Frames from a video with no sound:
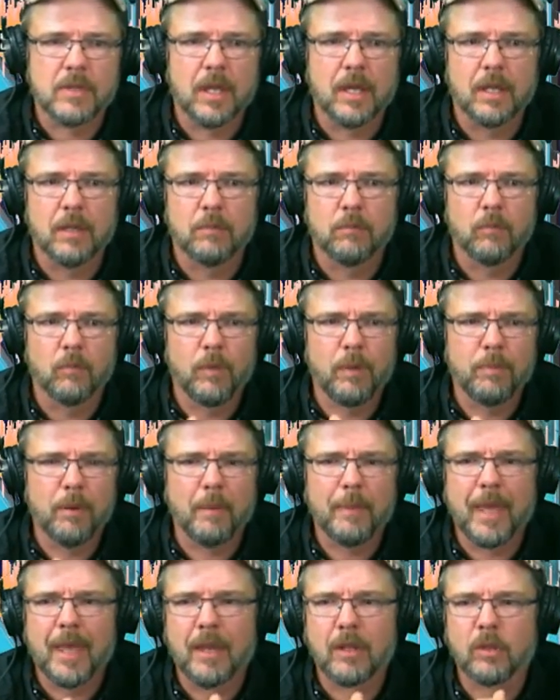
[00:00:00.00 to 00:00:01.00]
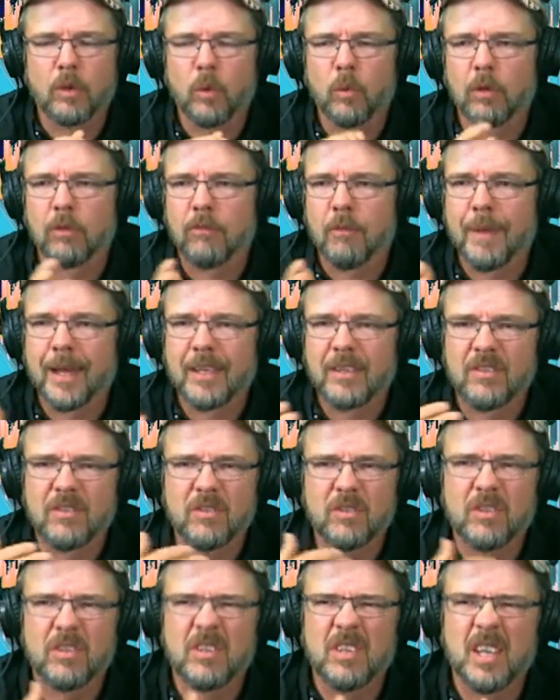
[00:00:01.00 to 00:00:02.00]
We probably had a total of about
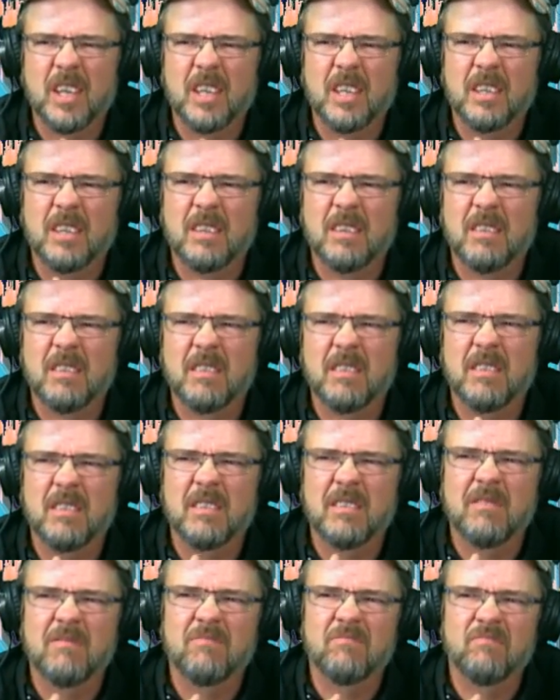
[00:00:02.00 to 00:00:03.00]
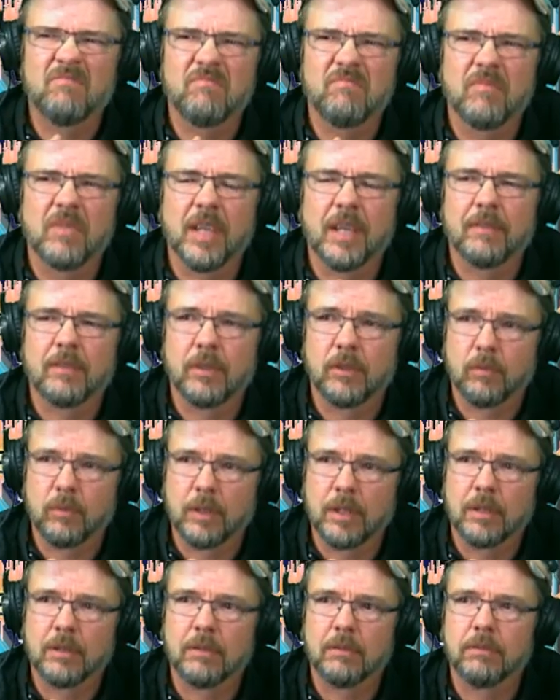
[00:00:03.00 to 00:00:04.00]
10, 11,
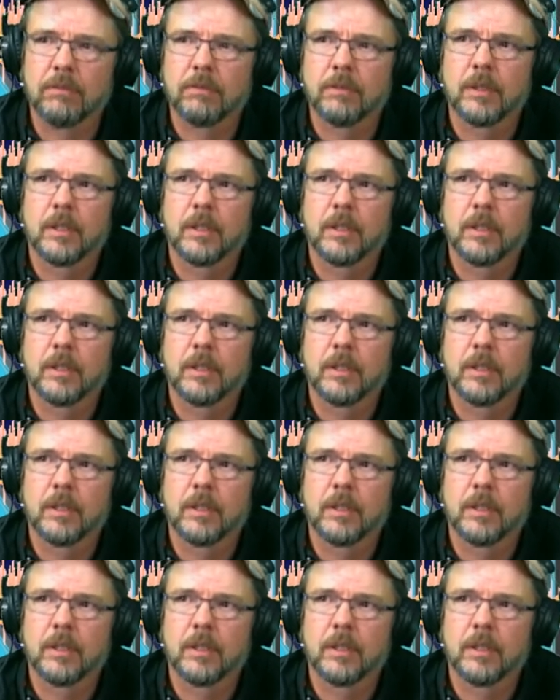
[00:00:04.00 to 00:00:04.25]
12